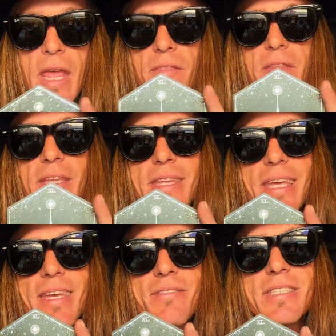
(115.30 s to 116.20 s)
the
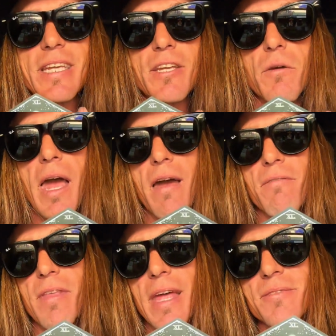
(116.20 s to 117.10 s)
gifts that you
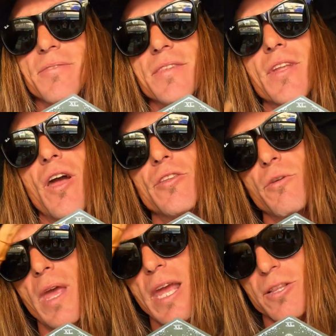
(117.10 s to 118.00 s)
have that you
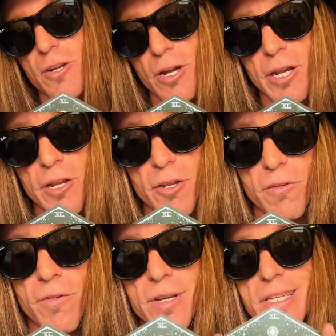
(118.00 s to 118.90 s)
can't learn in a
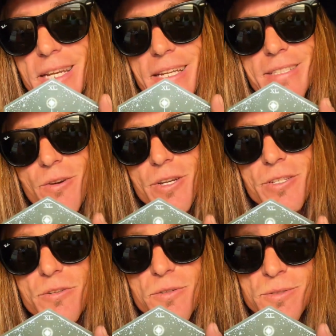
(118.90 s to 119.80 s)
university or a
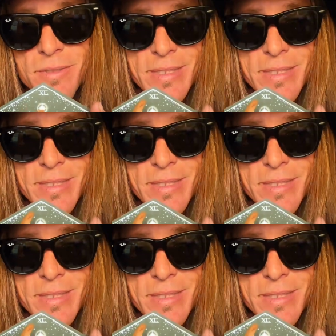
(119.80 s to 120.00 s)
school.